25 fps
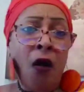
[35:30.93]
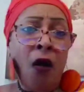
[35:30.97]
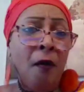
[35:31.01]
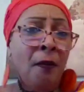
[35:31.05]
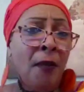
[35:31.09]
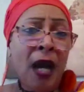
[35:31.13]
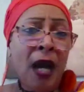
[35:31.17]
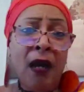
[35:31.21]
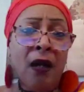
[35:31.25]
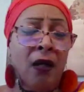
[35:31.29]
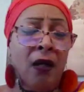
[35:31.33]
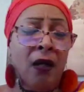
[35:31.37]

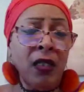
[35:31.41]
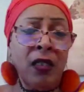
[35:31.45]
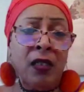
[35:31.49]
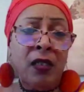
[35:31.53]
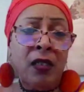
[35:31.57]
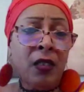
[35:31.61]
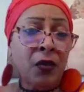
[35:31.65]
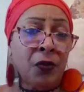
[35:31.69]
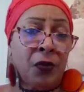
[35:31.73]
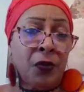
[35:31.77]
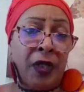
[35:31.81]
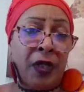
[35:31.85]
All my
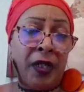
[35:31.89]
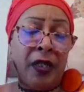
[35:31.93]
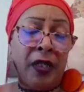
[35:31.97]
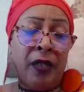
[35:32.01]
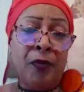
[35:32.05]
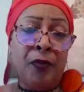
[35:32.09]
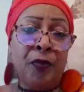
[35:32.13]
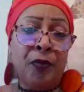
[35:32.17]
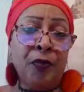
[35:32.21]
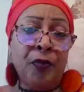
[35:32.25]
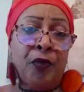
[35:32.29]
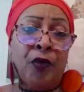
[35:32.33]
uncles were
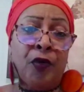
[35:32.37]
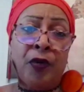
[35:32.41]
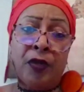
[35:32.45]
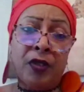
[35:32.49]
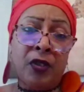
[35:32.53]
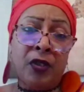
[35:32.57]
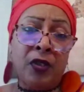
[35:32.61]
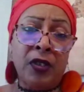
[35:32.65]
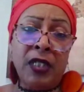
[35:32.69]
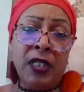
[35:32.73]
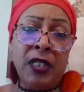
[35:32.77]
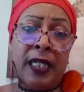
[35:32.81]
in the
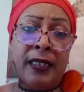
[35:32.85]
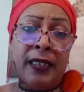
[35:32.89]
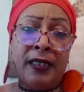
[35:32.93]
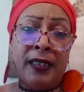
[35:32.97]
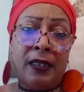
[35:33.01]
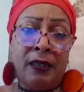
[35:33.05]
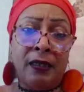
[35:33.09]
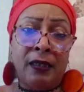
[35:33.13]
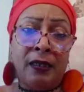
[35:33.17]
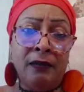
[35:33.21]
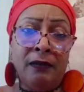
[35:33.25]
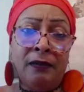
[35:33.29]
Poorer
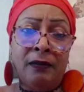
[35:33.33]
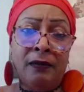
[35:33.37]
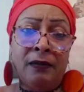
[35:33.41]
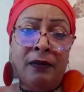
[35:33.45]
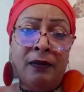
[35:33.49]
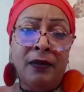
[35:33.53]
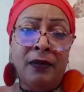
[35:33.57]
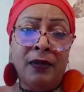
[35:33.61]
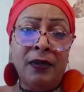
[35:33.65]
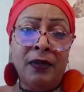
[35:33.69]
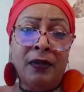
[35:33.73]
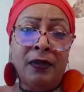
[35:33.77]
Society.
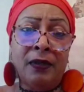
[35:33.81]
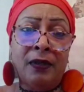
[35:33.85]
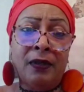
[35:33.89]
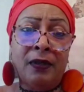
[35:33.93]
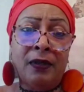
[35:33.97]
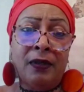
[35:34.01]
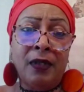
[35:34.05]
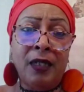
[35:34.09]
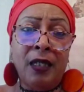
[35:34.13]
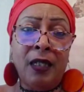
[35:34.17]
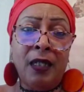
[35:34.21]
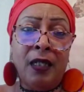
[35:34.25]

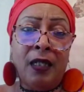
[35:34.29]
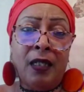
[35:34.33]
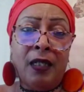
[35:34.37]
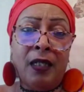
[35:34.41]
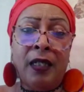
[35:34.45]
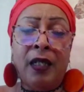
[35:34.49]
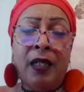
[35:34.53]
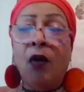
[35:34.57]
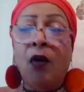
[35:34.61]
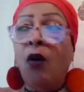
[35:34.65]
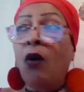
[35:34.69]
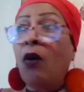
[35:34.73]

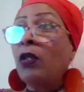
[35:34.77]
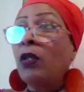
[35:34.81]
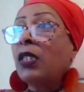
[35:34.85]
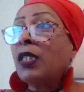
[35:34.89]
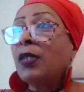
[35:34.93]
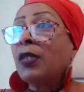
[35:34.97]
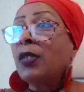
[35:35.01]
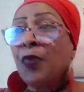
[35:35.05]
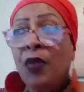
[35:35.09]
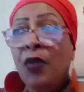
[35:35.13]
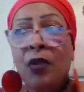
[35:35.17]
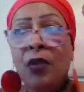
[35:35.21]
They
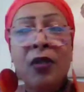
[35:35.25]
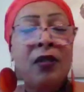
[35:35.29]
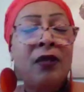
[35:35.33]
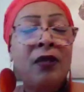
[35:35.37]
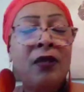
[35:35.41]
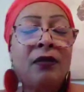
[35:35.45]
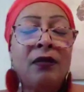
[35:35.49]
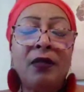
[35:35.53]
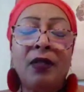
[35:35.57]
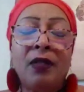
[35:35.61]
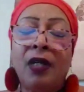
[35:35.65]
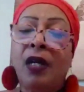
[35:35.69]
all
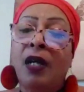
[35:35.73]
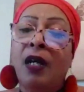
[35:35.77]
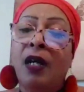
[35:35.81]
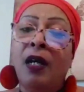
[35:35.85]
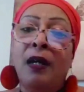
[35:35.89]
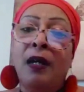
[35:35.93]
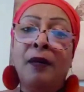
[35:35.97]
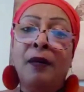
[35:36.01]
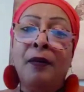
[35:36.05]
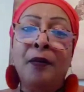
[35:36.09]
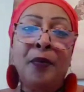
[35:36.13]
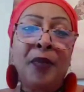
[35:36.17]
spoke
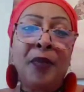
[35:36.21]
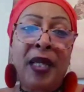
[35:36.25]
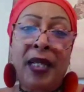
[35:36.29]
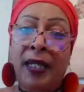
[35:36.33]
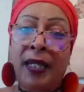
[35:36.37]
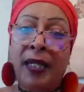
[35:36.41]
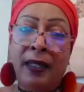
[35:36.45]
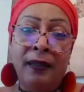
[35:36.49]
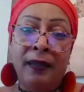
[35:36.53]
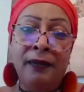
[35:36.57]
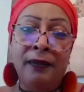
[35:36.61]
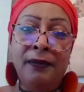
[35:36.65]

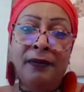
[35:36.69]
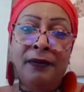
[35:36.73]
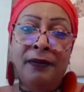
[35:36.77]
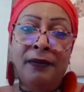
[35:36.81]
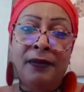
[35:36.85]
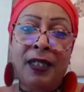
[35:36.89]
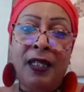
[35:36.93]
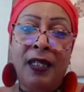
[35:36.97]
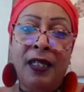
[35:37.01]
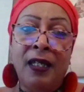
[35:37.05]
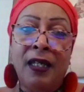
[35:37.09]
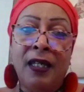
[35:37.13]
Pele.
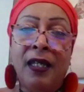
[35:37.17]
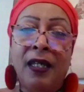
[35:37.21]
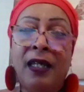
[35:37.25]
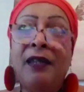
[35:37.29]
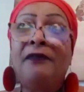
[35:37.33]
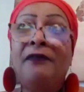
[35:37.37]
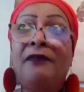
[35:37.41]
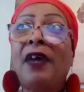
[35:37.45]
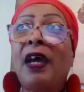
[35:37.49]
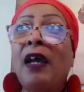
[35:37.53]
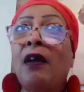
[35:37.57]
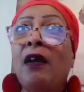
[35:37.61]

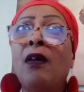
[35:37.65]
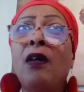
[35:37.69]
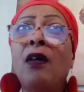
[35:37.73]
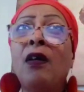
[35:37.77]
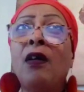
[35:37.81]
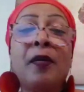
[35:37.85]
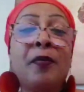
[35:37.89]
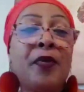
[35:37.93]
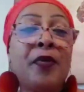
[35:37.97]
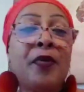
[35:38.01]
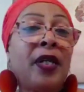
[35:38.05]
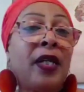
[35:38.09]
In fact,
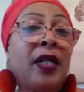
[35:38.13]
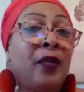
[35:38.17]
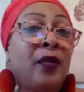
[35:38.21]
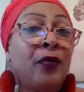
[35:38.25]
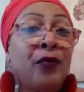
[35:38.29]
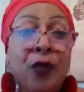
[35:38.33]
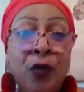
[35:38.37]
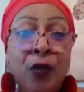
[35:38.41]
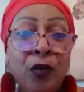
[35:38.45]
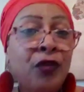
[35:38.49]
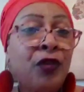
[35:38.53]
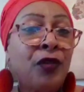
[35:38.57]
Uncle
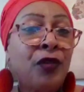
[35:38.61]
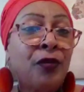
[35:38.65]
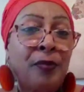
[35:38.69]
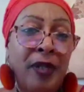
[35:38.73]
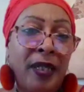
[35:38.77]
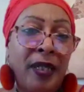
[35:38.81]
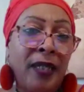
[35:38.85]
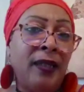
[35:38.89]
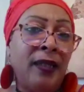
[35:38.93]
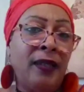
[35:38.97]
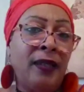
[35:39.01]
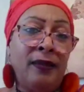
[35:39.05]
Burley
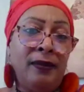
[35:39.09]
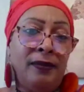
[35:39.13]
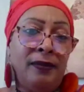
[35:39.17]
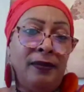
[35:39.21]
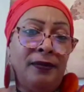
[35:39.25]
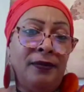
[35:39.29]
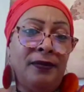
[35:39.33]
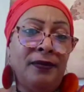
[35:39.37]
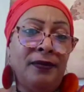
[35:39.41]
wrote Pele.